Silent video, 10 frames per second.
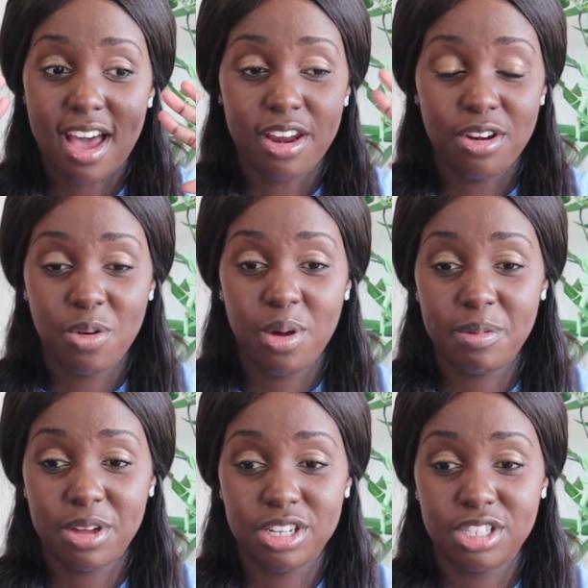I don't know what
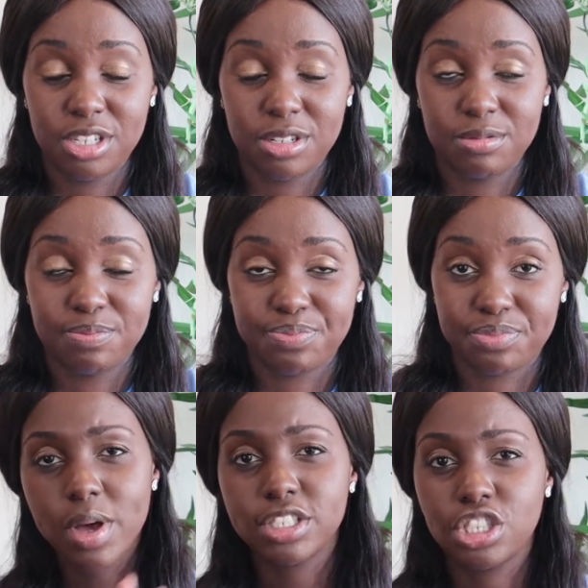I'm going to do.
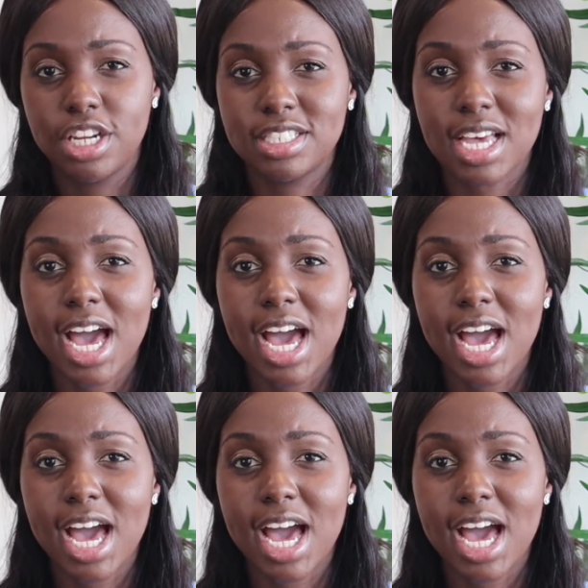The question is,